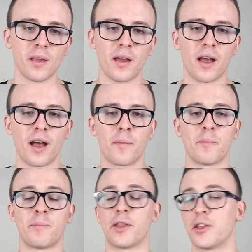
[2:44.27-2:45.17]

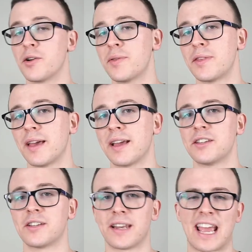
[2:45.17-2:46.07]
But the good thing is
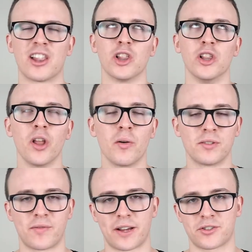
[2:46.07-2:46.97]
you're going to get loads
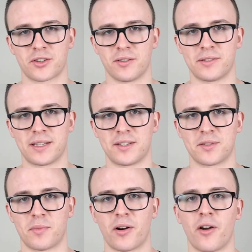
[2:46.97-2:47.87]
of extra content
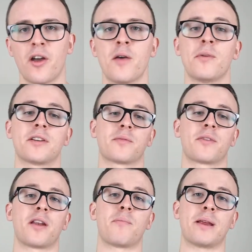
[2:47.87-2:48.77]
tomorrow, because I'm
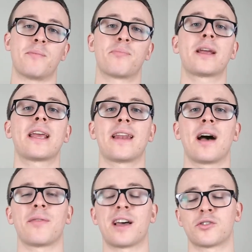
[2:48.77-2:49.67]
going to be bringing
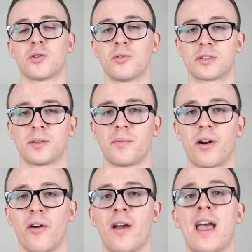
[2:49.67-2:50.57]
out that talk
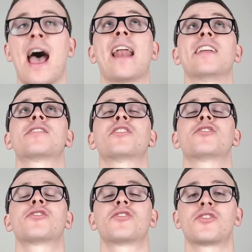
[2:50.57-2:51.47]
tomorrow, and it's
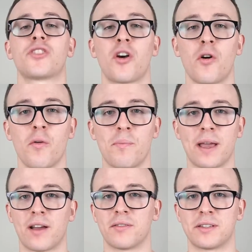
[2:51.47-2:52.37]
so
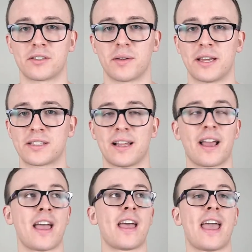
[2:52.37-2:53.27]
big on digital.
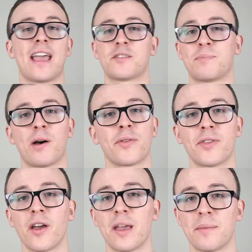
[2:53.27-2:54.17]
It's about
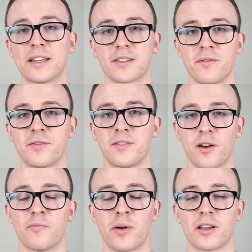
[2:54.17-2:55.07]
30 minutes of
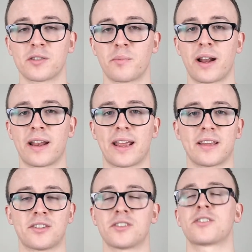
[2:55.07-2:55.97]
personal branding.
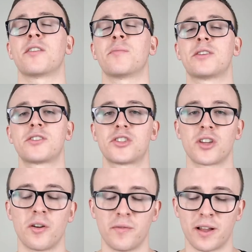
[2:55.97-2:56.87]
It's just going to be
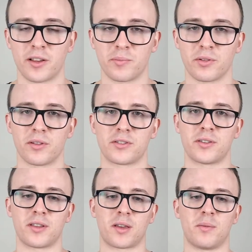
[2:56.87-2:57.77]
so valuable to
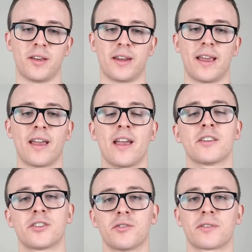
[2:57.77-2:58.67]
the community.
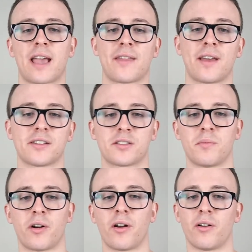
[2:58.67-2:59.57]
So you'll get that tomorrow.